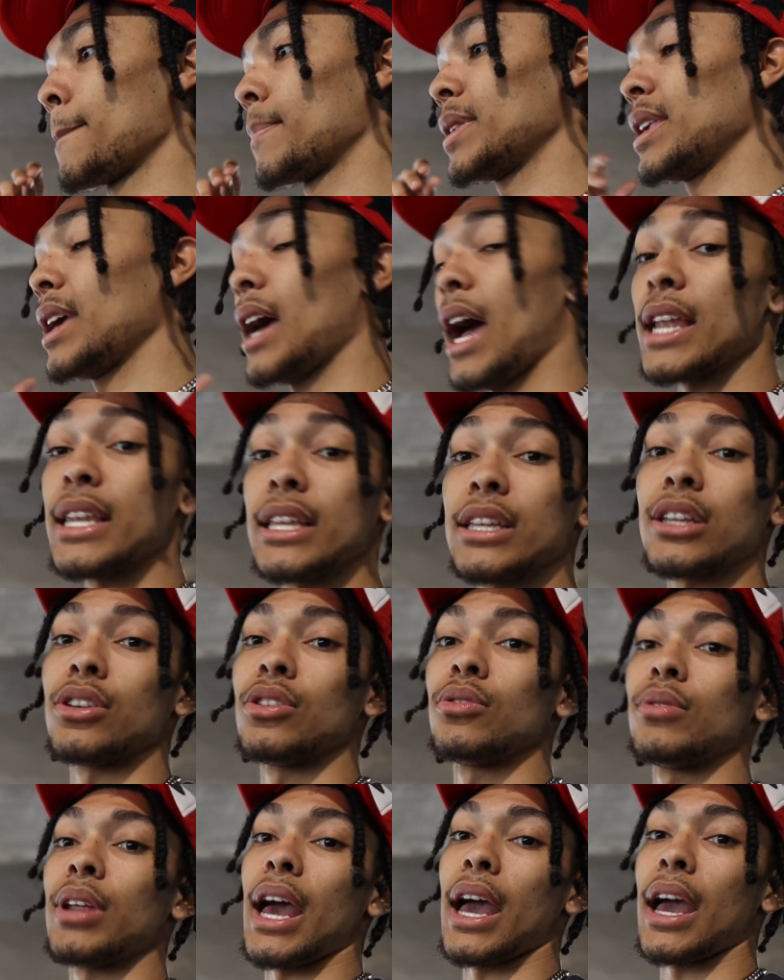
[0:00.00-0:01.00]
I need to
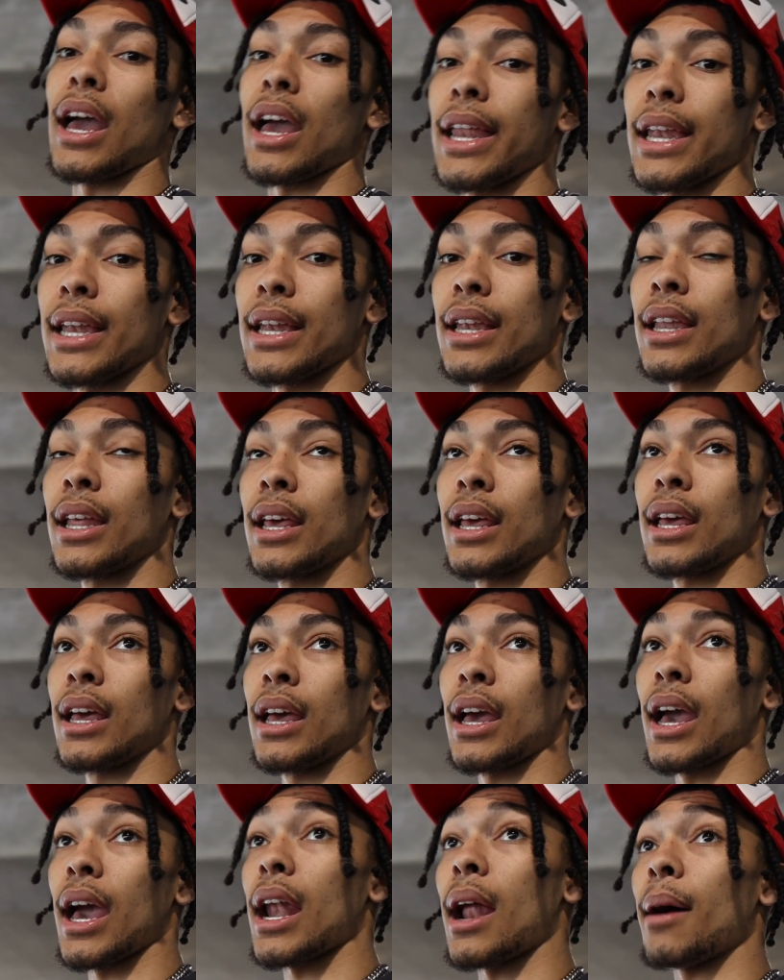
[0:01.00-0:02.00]
do that.
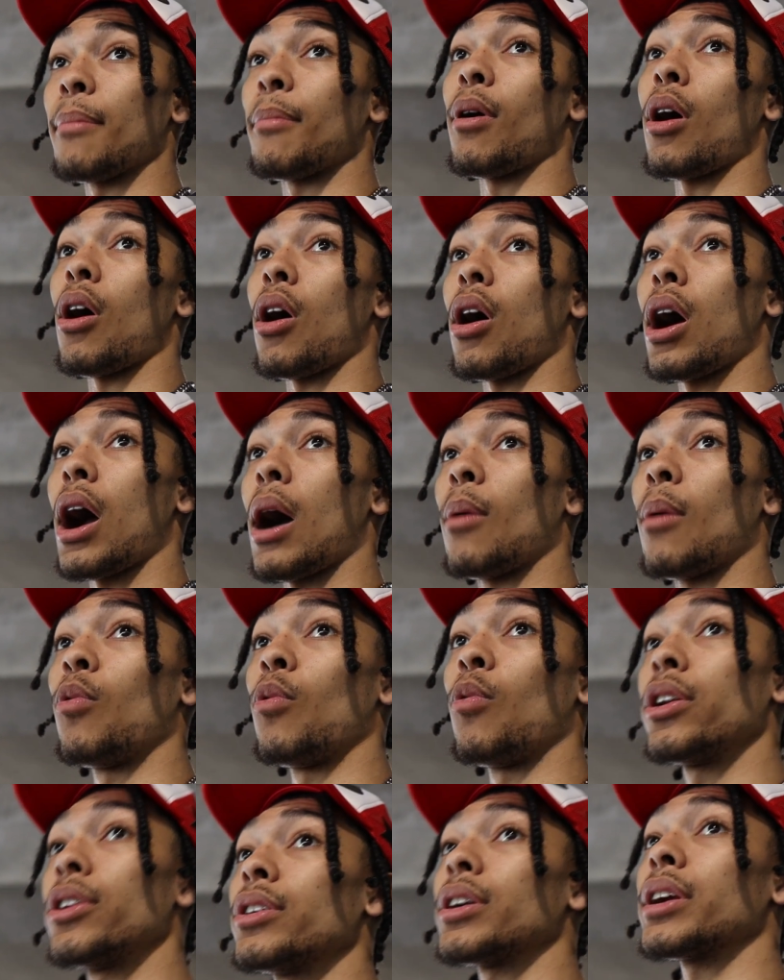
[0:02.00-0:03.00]
And I'm
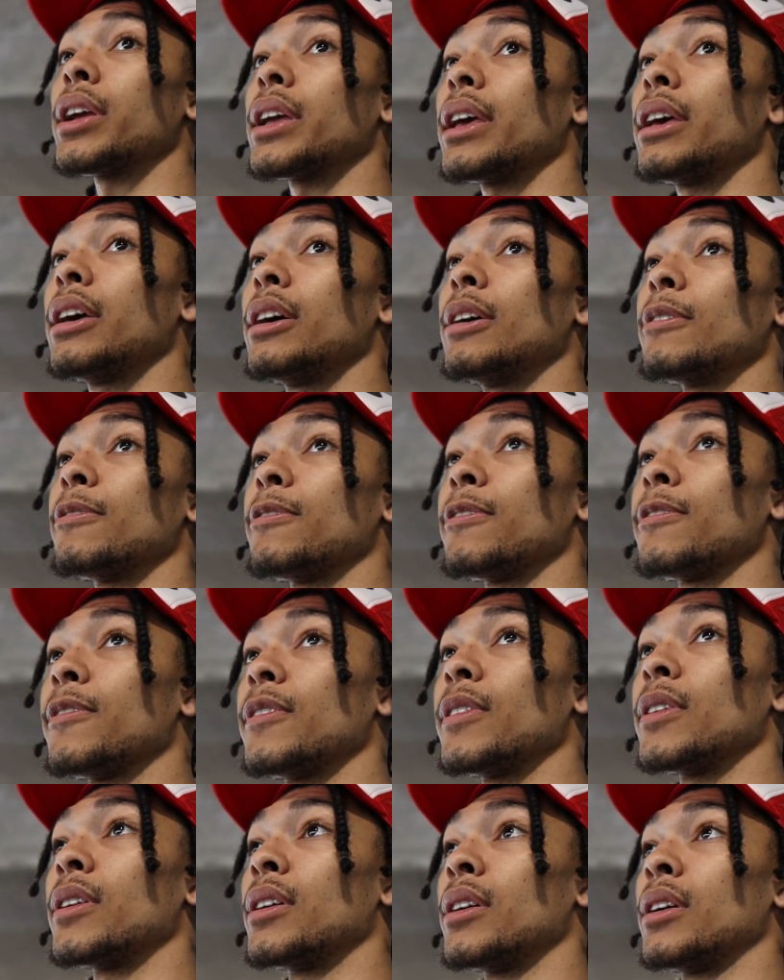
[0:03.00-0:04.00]
wondering if
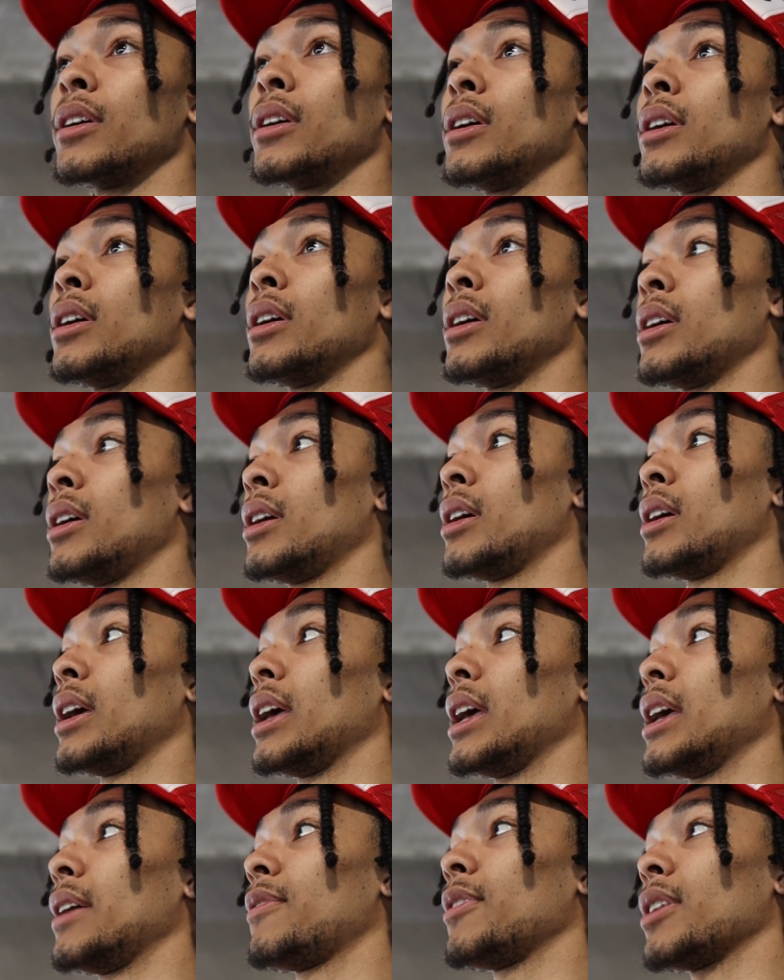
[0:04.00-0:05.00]

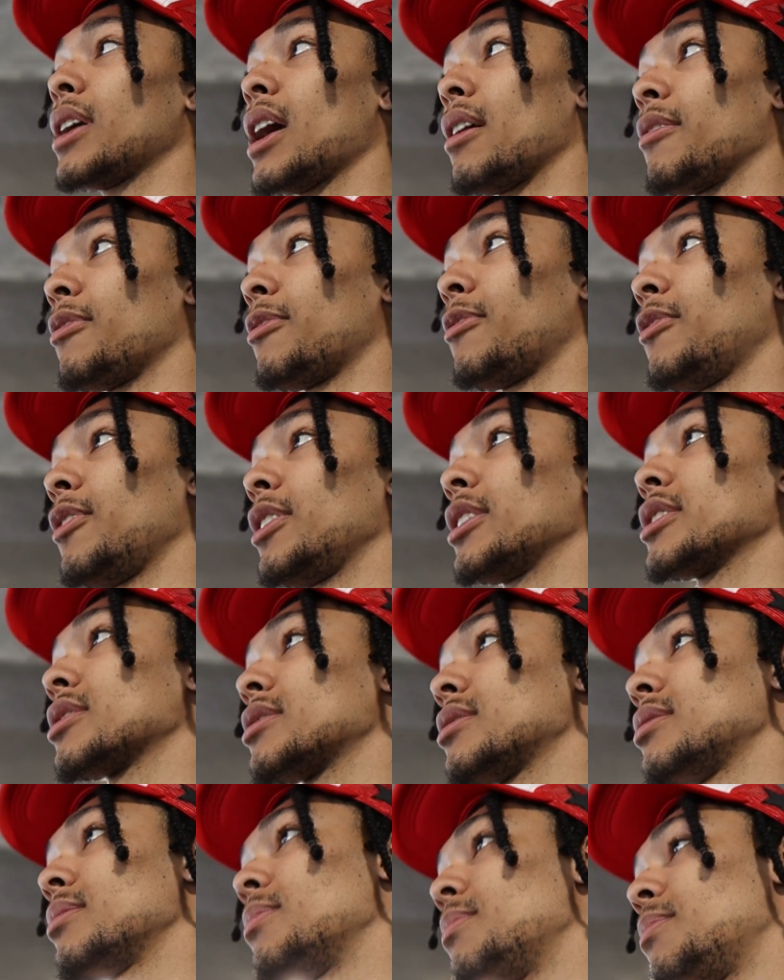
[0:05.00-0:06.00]
it got
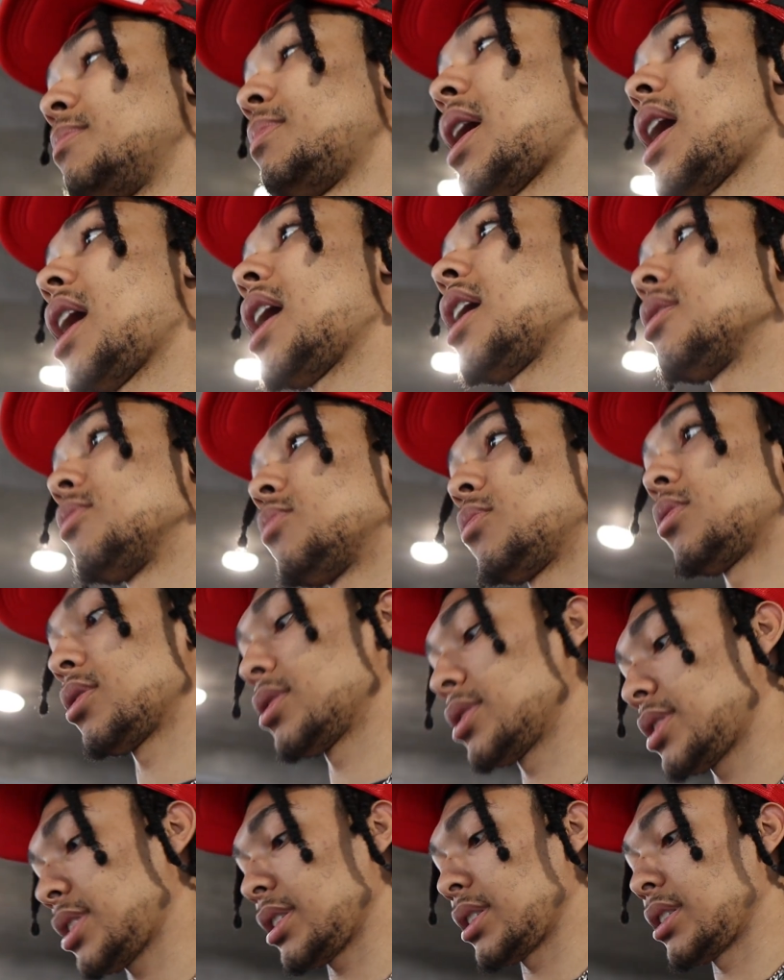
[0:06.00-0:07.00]
fixed by
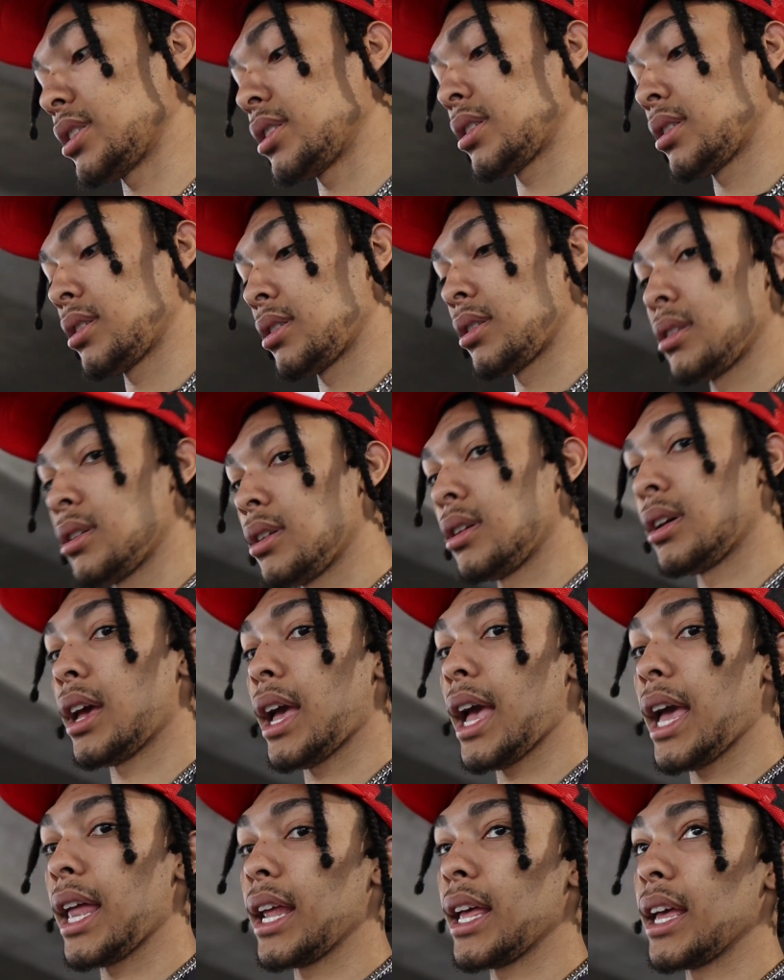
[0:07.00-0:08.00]
warranty
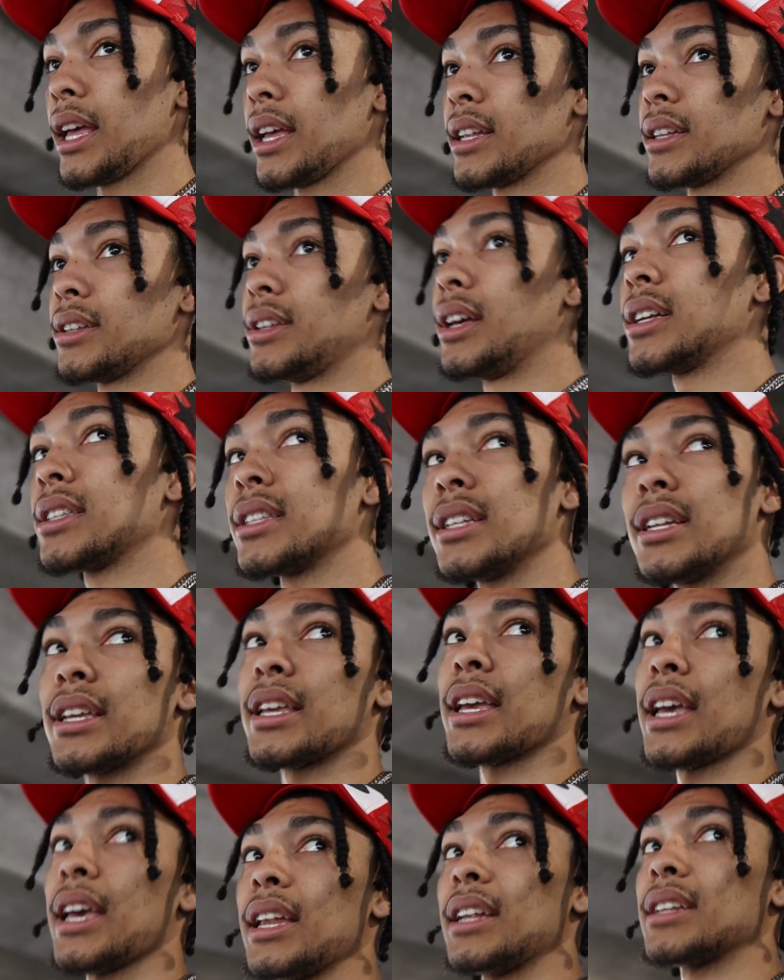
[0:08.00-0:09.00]
and it does it
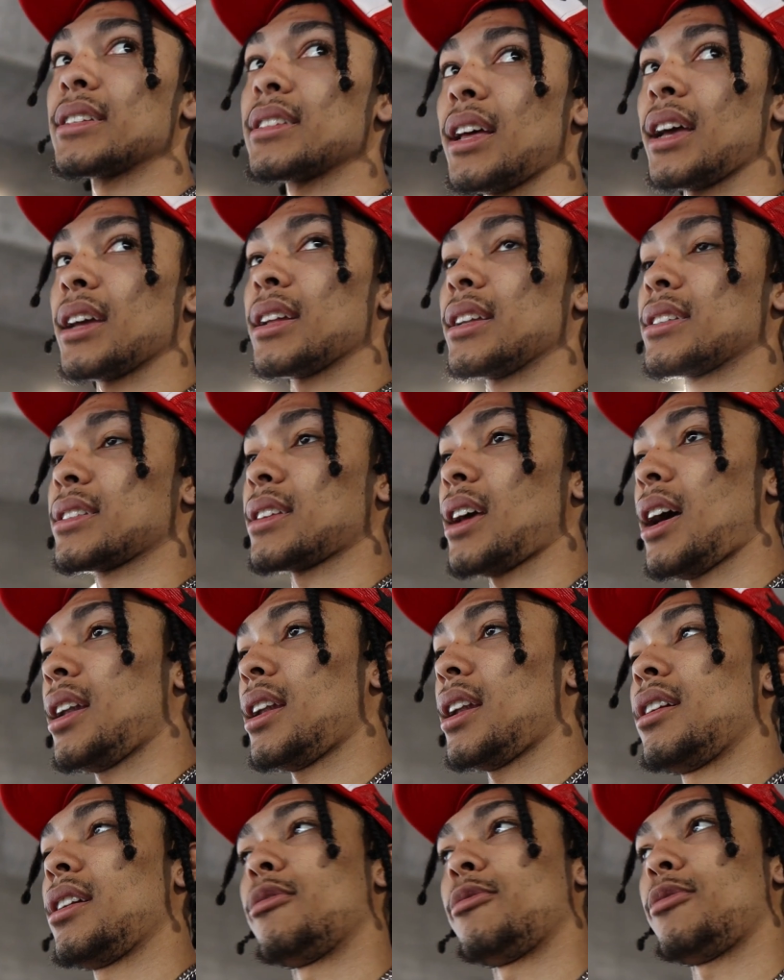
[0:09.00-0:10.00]
again, it's like, it's kind
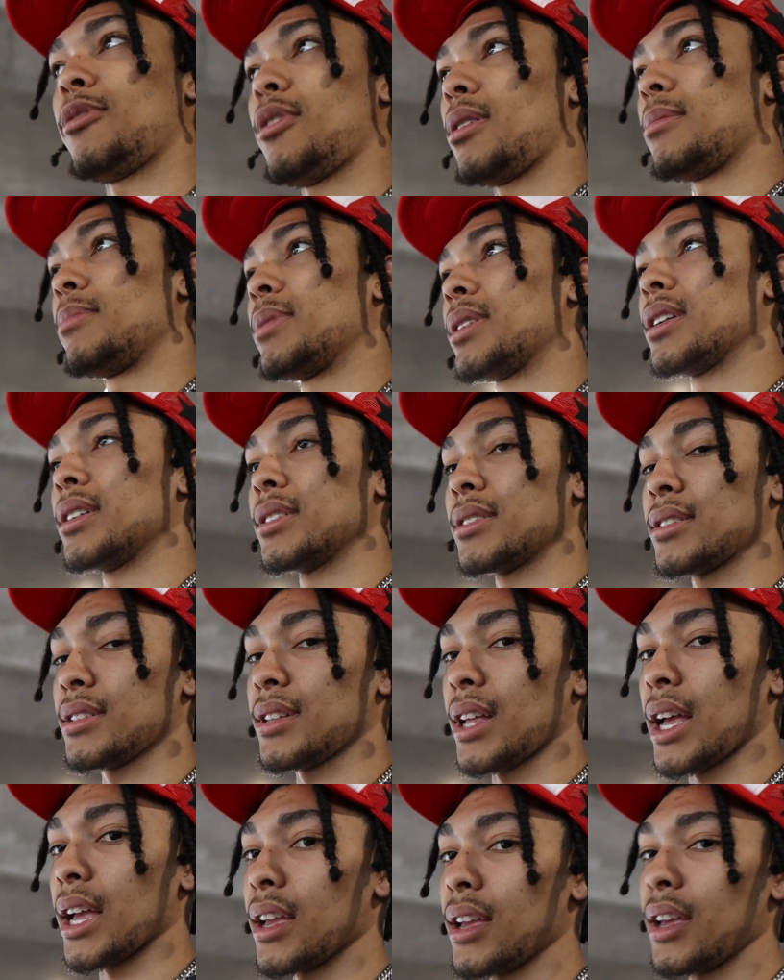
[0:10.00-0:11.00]
of their fault, because
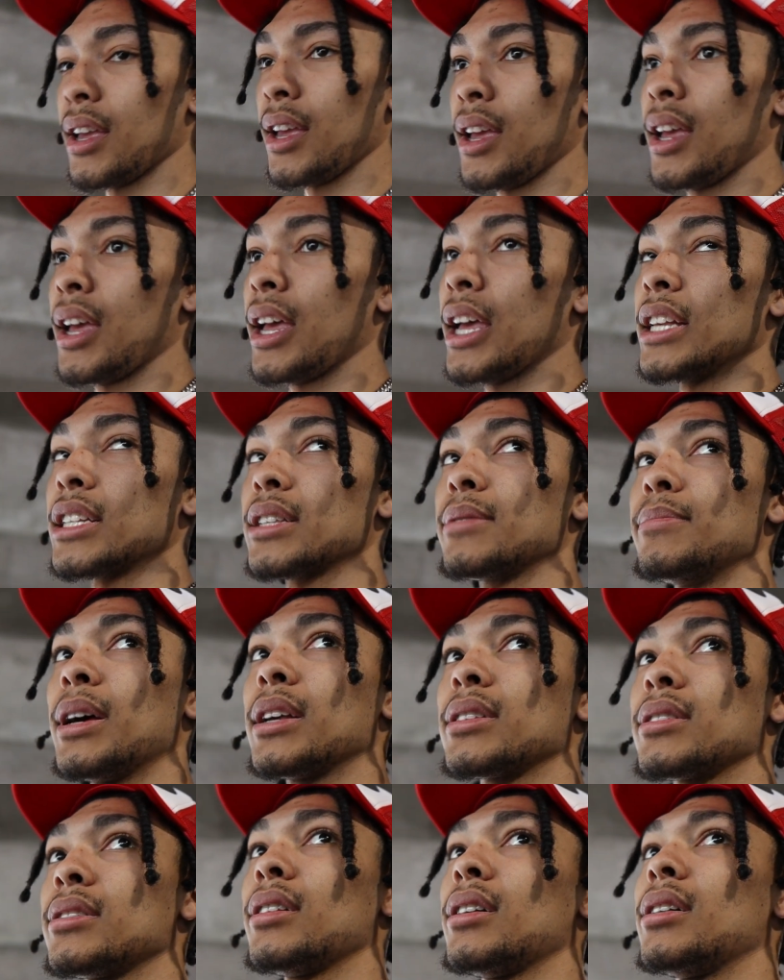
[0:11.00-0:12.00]
it's like, it's
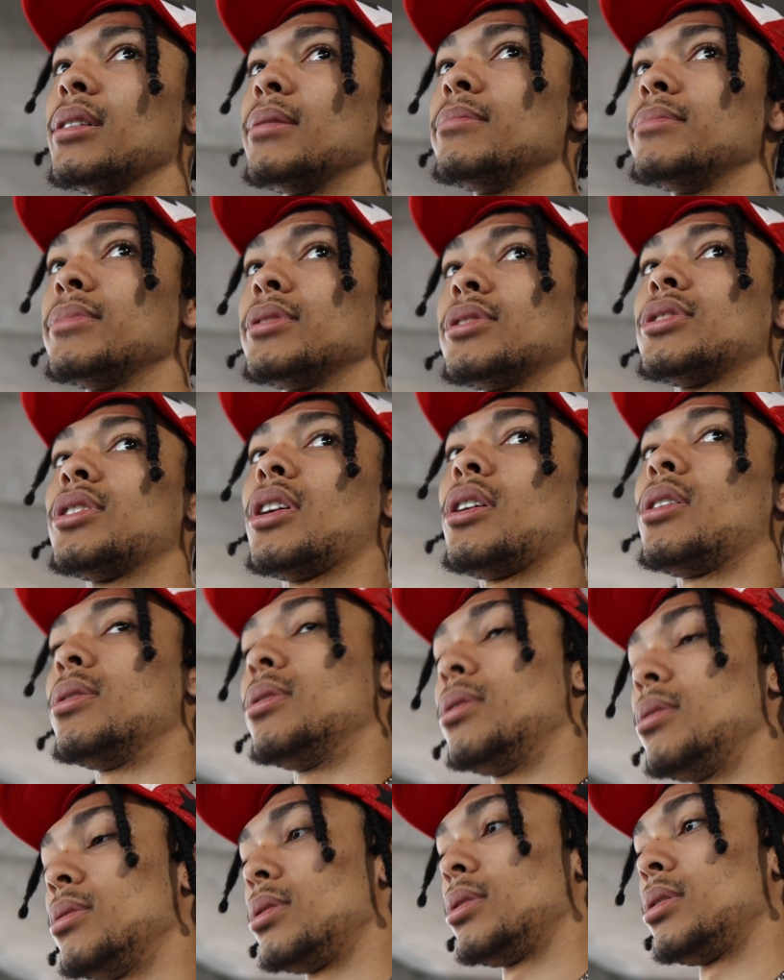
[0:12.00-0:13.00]
messed up.
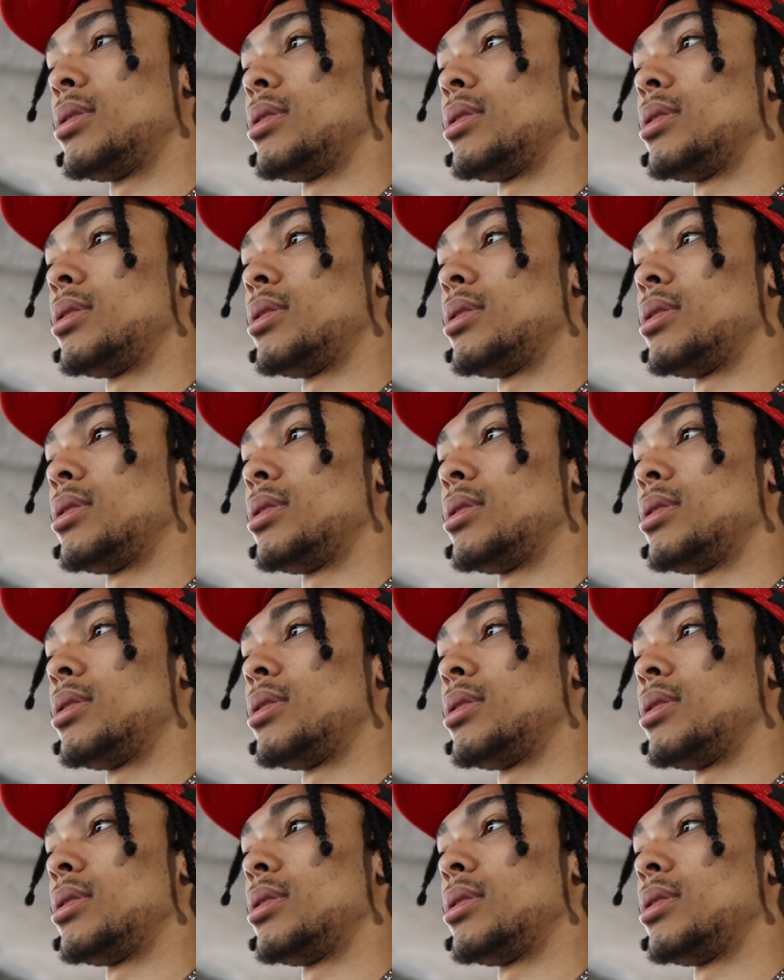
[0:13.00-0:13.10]
So